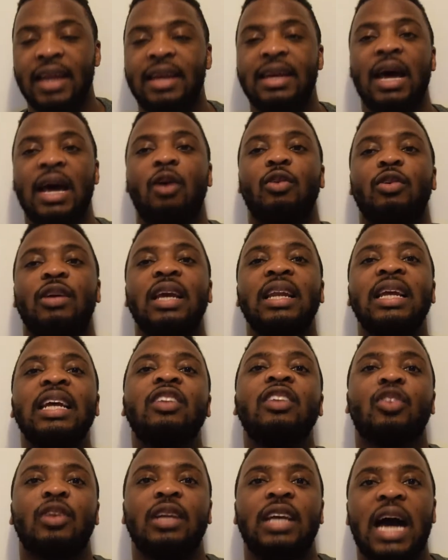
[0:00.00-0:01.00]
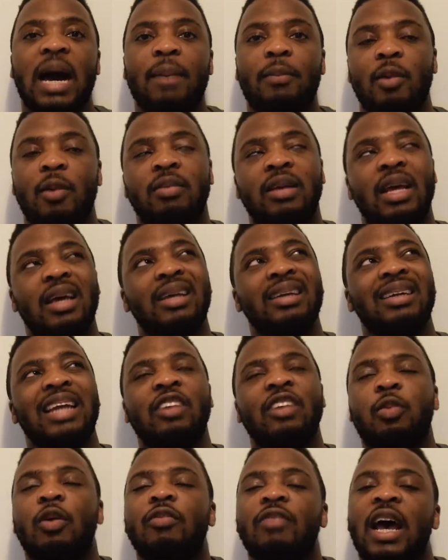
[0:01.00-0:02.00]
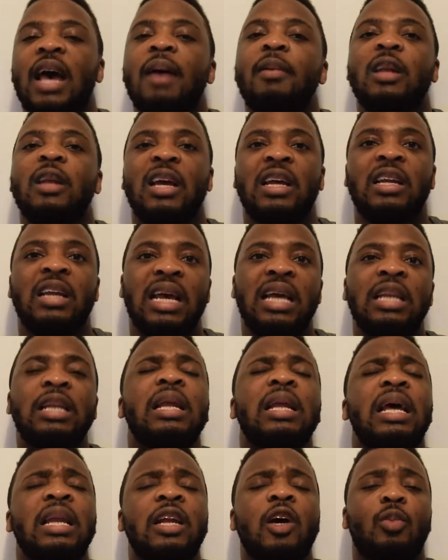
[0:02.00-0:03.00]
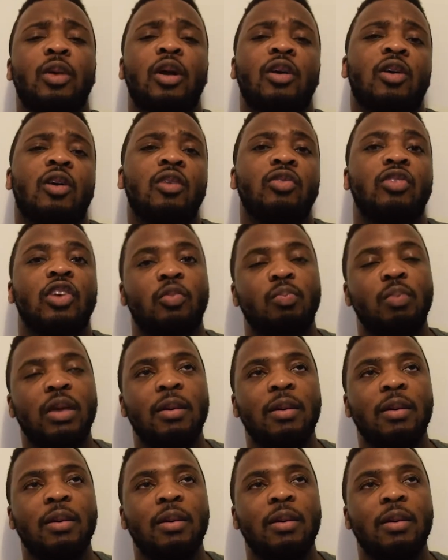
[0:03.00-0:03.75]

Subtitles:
Now, getting into the album, let's provide a little bit of context.